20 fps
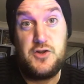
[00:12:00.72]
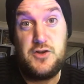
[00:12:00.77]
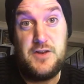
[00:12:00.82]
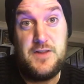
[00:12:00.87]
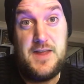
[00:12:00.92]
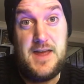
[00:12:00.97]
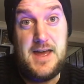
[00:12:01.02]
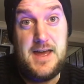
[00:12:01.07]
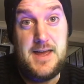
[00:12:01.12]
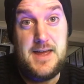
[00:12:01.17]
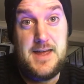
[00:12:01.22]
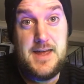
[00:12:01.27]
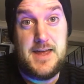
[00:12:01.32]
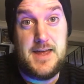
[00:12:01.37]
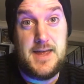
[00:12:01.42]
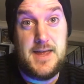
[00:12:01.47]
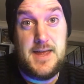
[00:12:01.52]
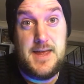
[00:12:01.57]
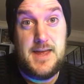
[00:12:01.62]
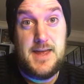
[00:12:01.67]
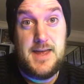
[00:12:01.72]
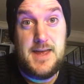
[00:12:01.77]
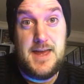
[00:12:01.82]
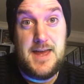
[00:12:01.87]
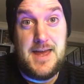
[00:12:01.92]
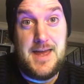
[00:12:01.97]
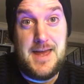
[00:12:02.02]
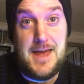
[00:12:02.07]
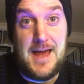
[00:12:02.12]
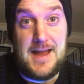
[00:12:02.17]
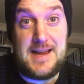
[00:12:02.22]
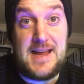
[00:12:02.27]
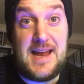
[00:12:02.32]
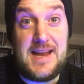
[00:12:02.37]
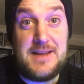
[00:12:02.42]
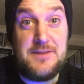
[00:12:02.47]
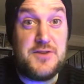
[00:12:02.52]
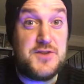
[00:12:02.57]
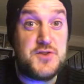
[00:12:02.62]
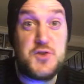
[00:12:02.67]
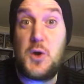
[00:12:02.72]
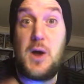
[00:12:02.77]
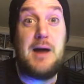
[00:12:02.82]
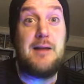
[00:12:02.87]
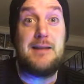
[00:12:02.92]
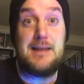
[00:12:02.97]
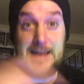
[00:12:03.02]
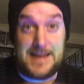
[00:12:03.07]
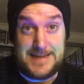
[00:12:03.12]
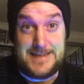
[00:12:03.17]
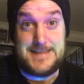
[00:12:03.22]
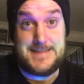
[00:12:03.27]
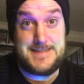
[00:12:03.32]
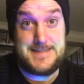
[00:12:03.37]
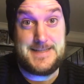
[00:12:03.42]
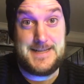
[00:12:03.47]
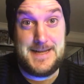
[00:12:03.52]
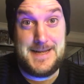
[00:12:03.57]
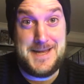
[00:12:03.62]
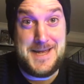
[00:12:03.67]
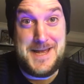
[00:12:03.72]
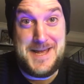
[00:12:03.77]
good at that. I can't even sort out lights.